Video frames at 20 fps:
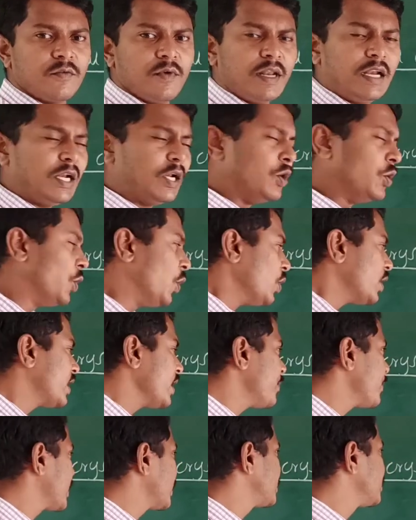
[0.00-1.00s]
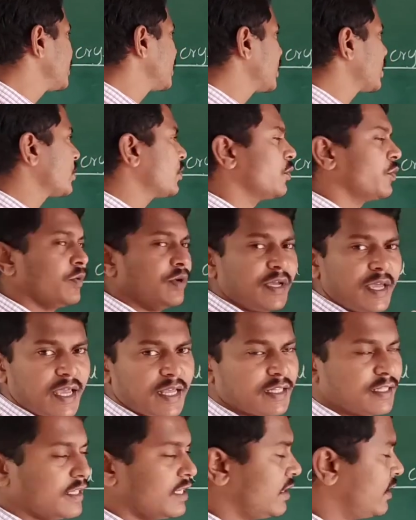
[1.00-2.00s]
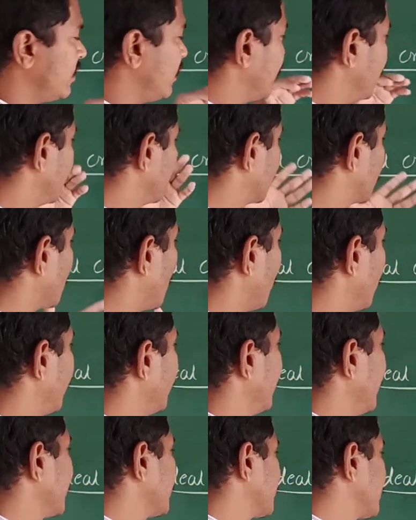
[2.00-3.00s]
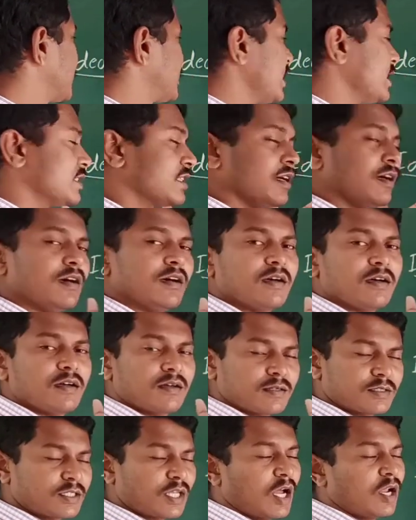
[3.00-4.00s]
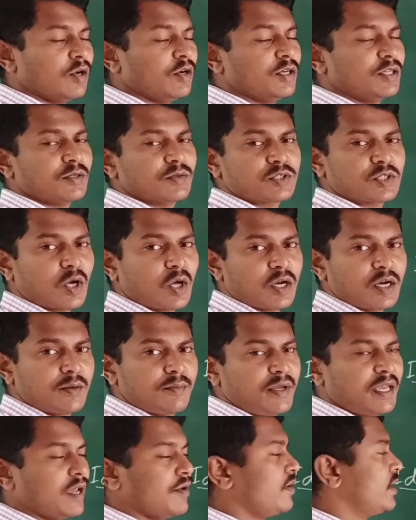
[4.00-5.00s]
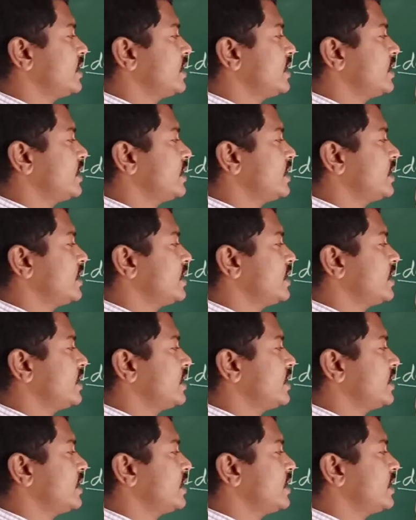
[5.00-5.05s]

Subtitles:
very low temperature, the solid exists as a solid behave